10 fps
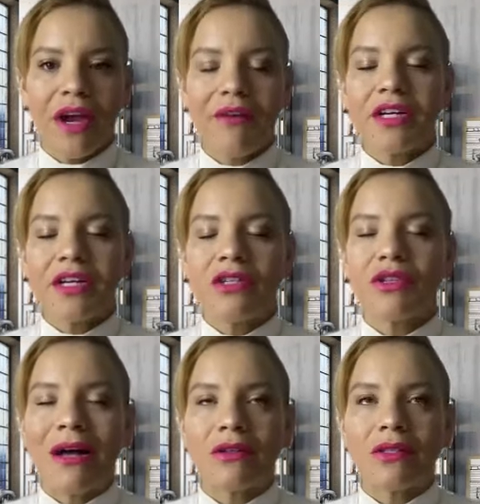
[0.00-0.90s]
Eric
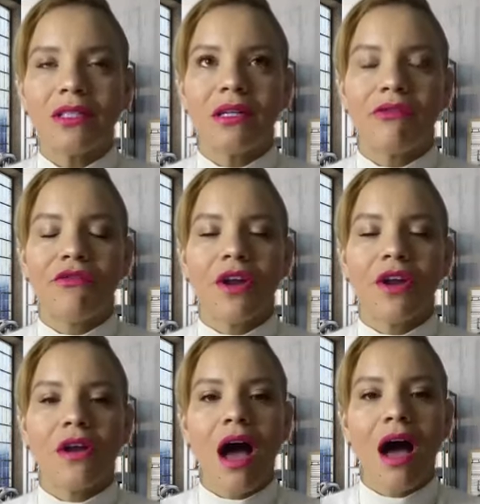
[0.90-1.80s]
Grzebowski did a
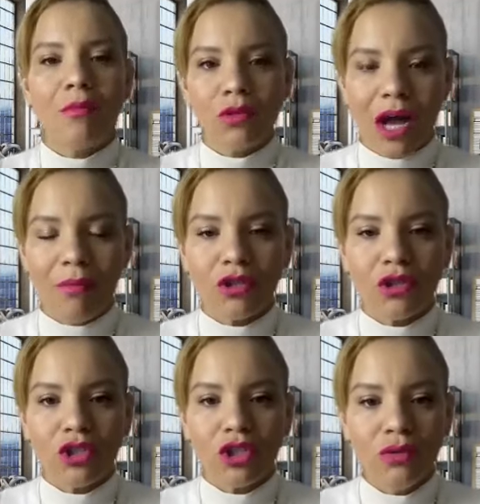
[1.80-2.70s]
phenomenal job
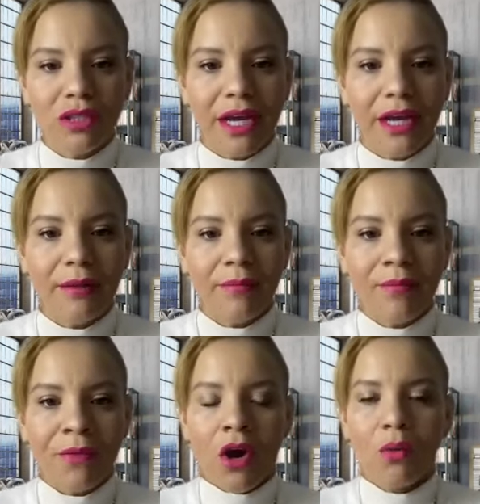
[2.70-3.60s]
on Tuesday.
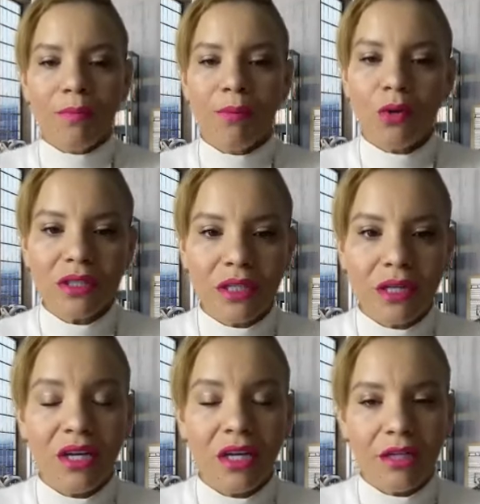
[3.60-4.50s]
Uh, we
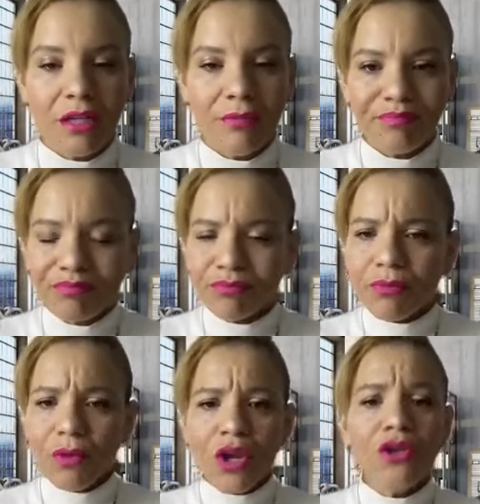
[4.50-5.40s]
posted the
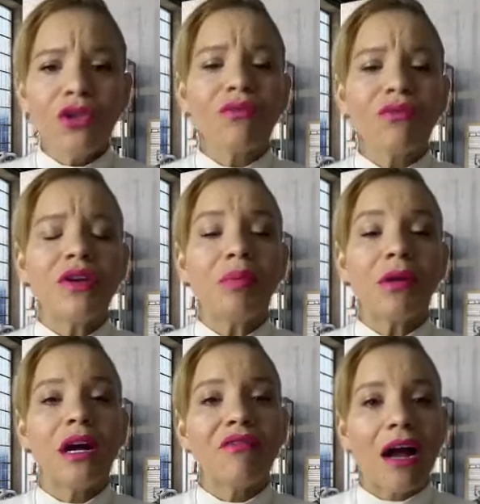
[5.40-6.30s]
the replay
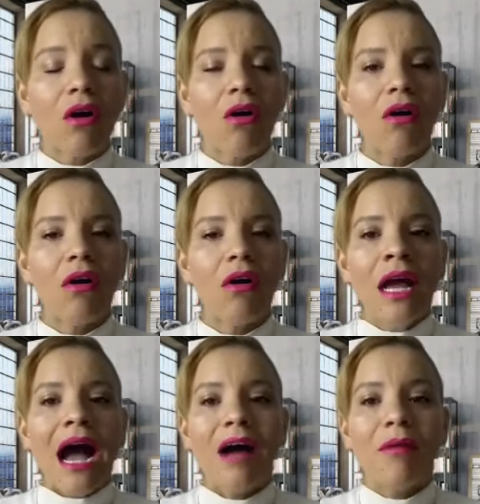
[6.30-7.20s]
of that call.
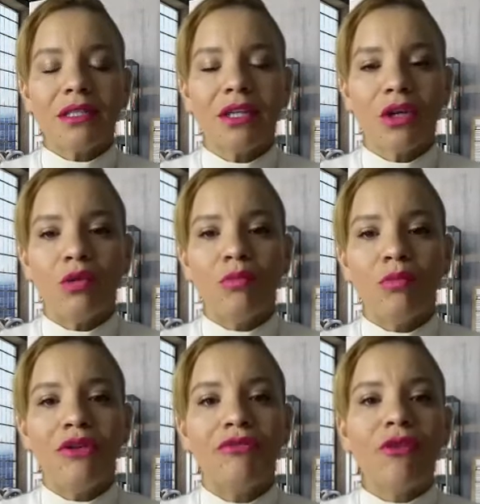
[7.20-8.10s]
I'm going to tell you,
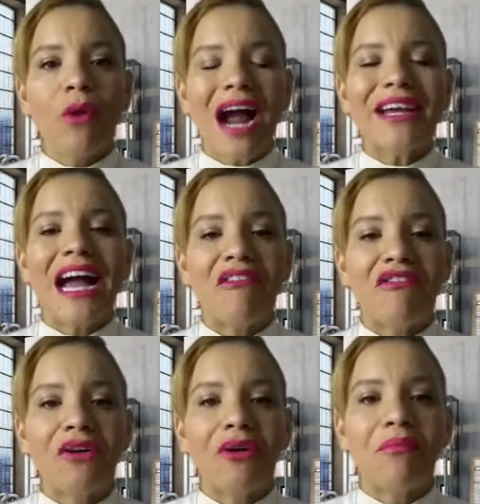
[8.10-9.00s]
before I
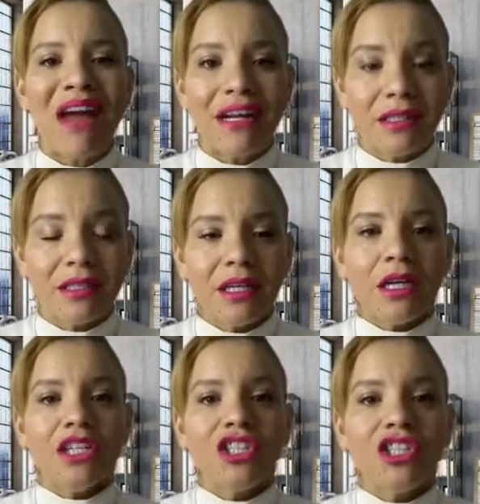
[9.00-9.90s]
ever met
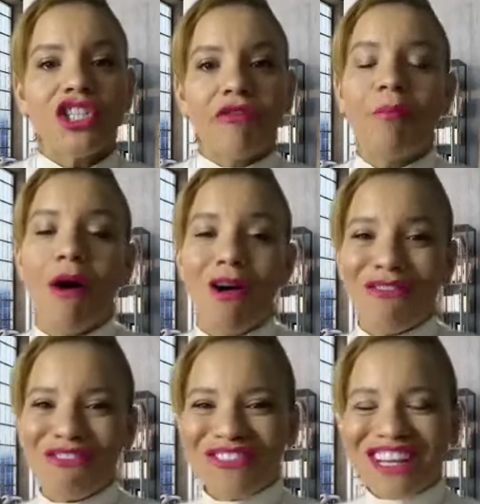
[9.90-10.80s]
Jeff
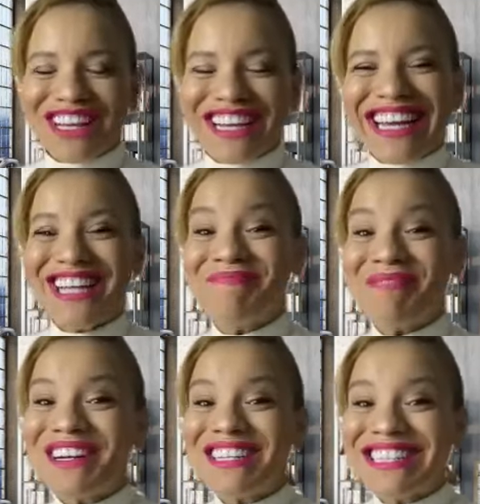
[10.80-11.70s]
Bull in
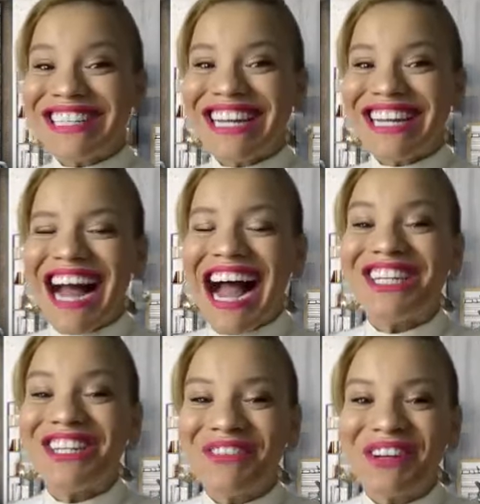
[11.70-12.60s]
person. I
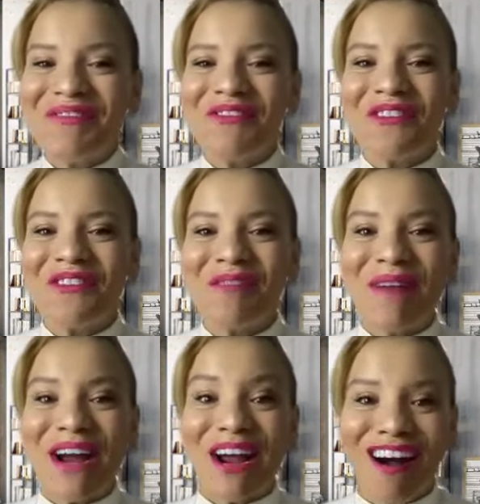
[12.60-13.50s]
knew him from
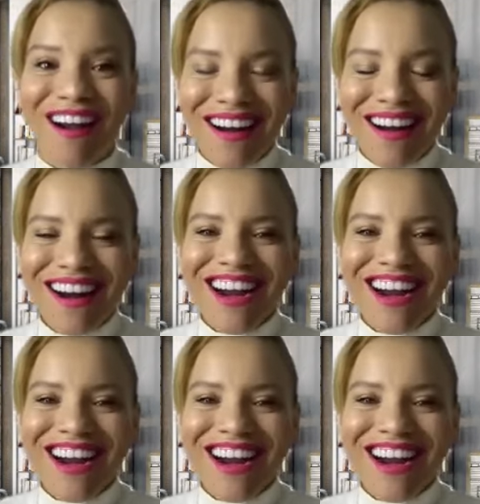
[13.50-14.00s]
my car.